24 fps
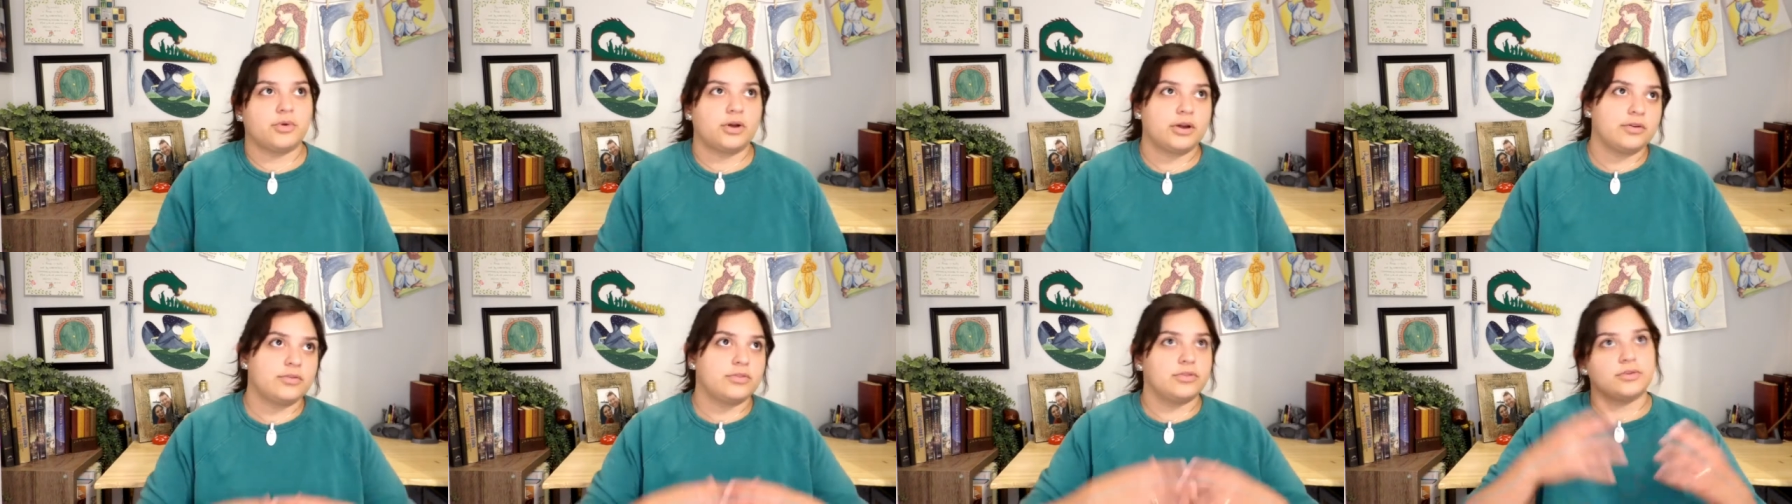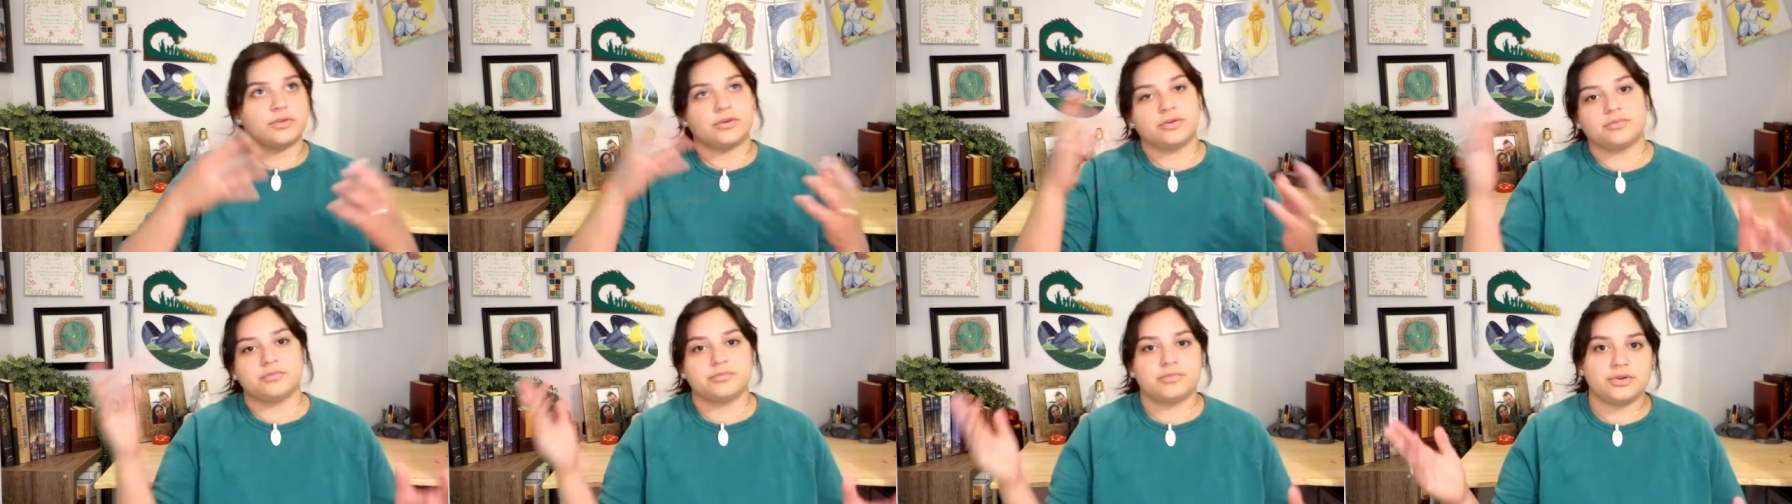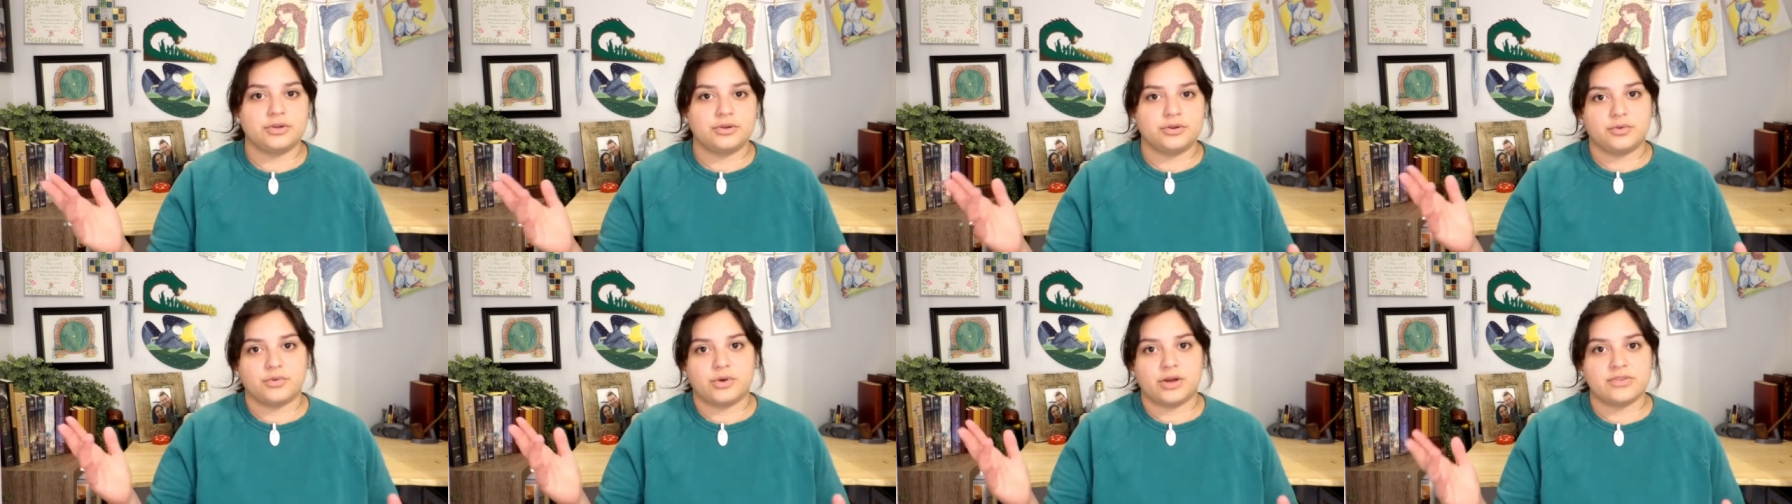Why aren't there
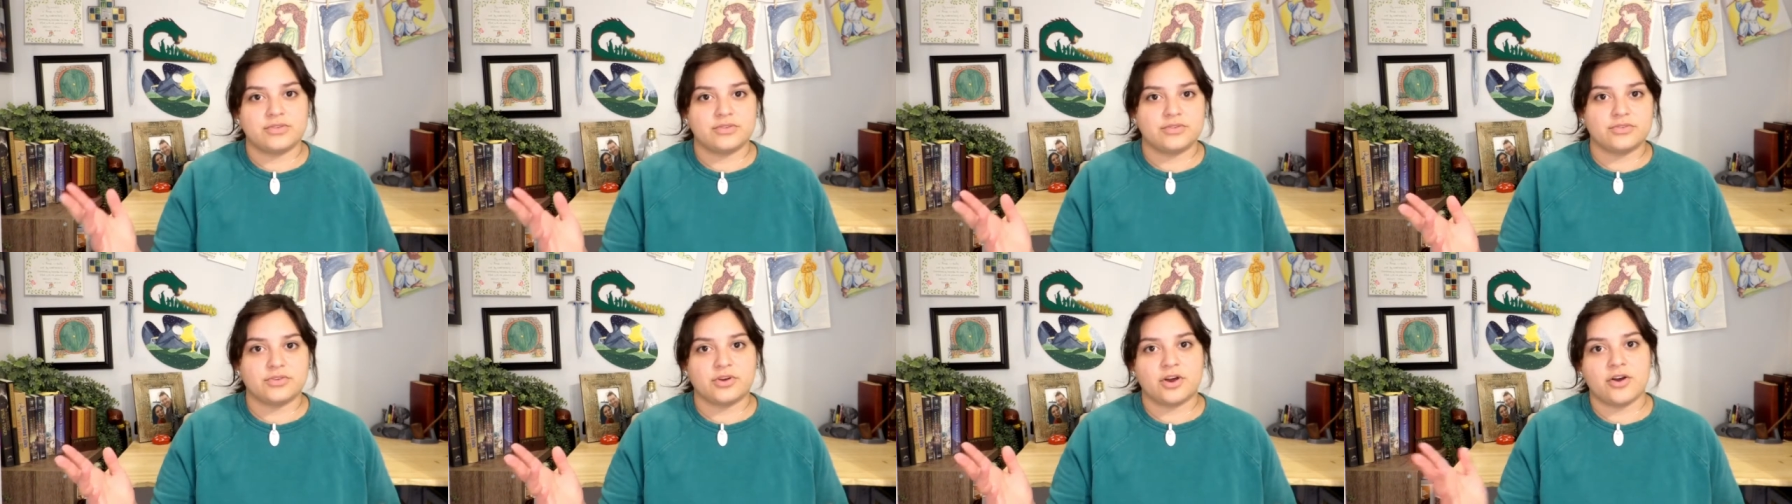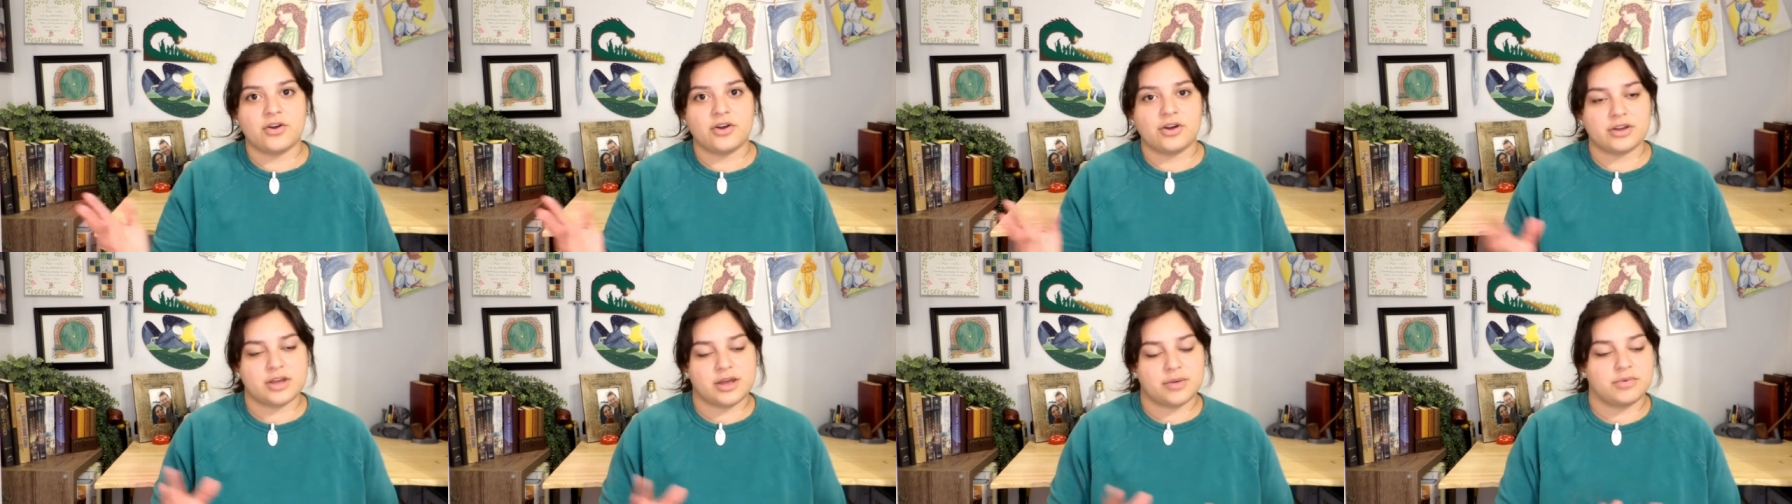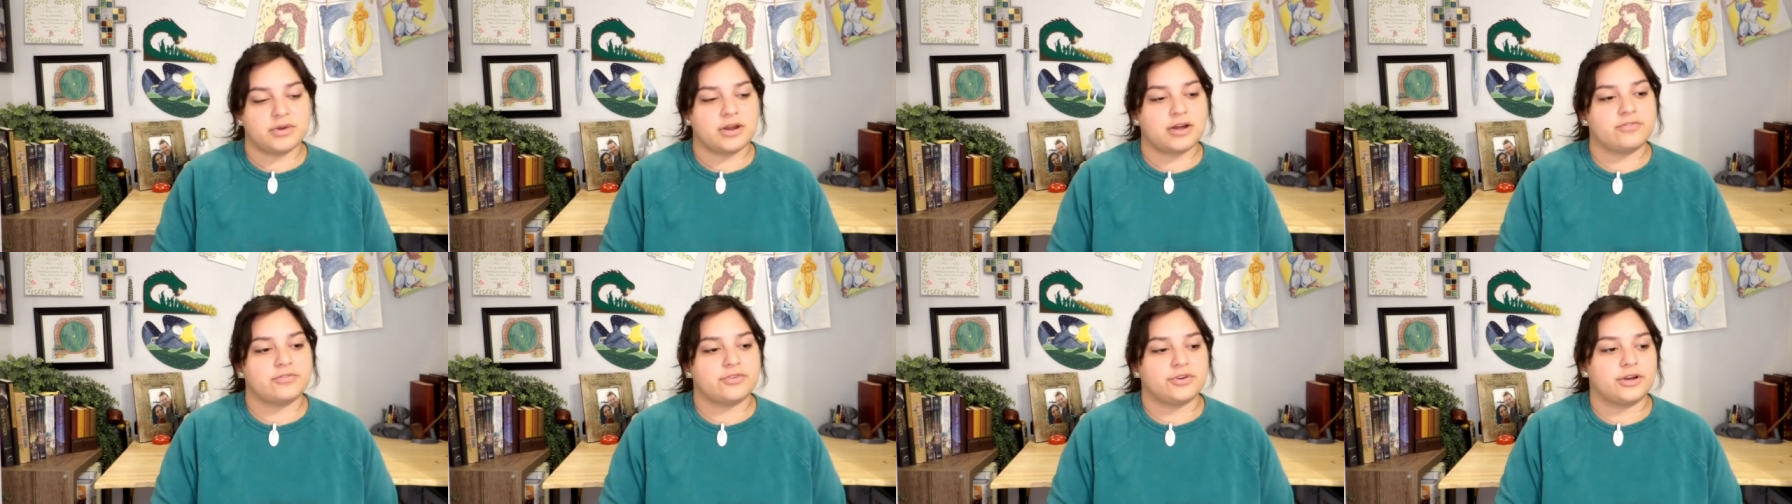you know why isn't Sauron
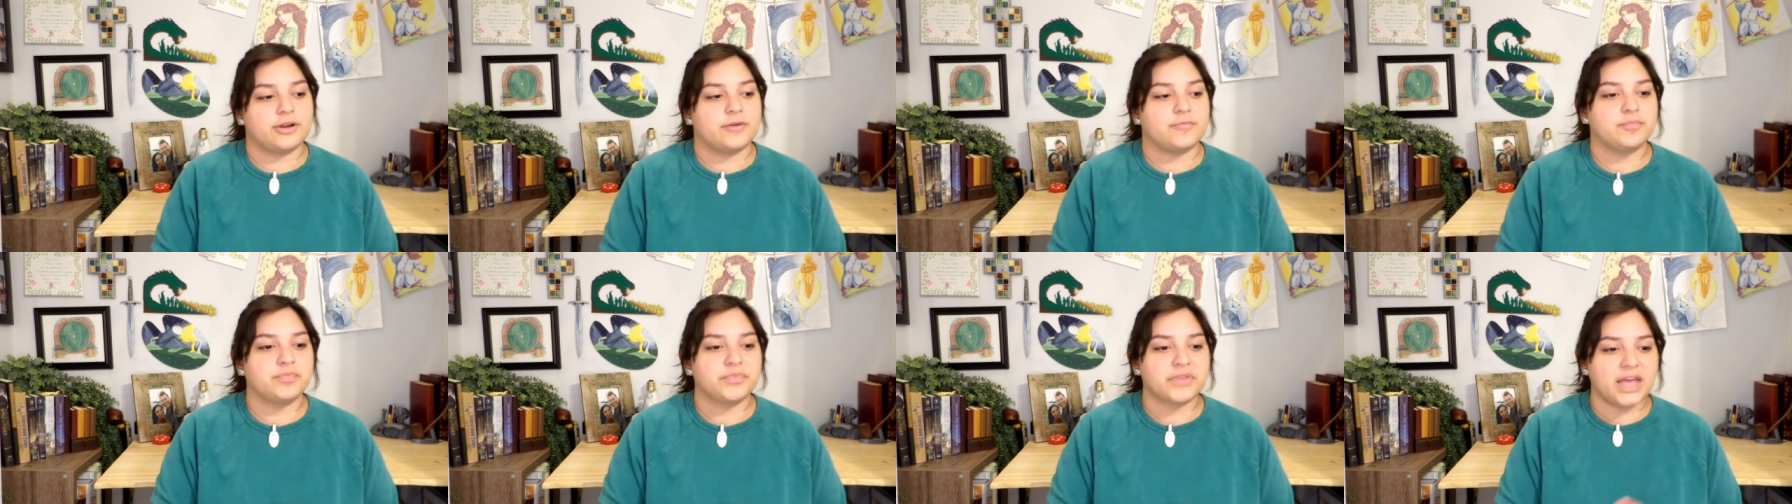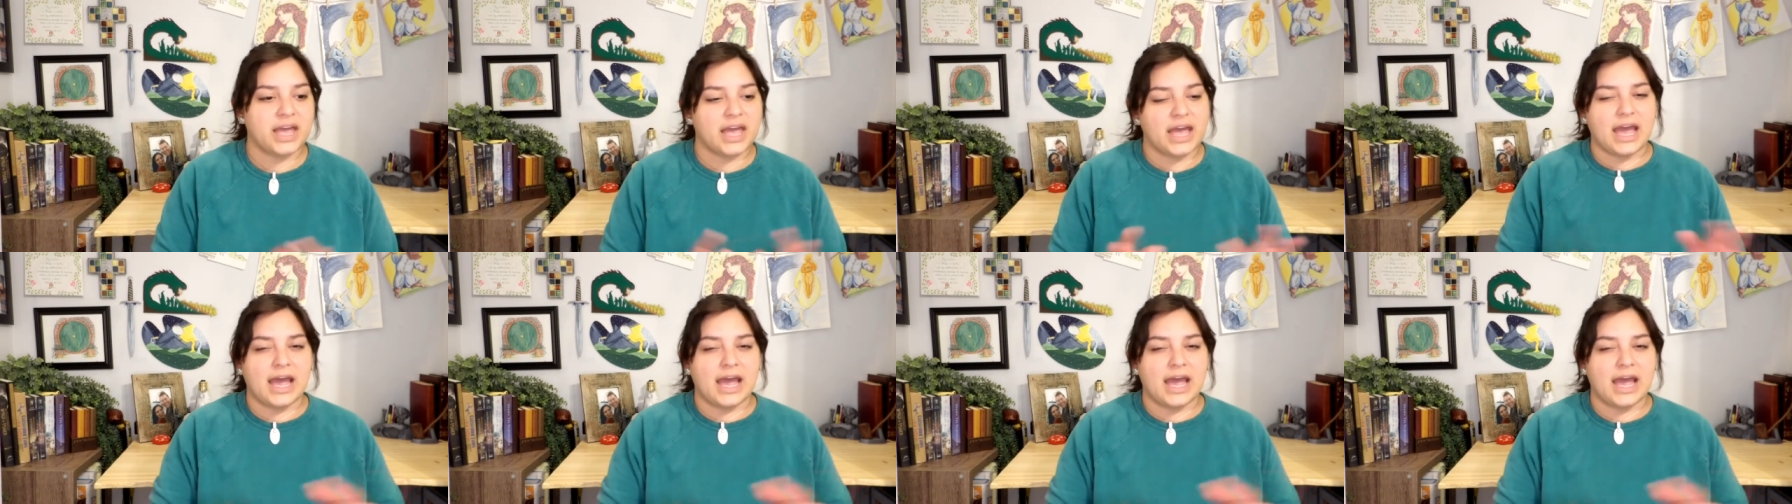coming after him?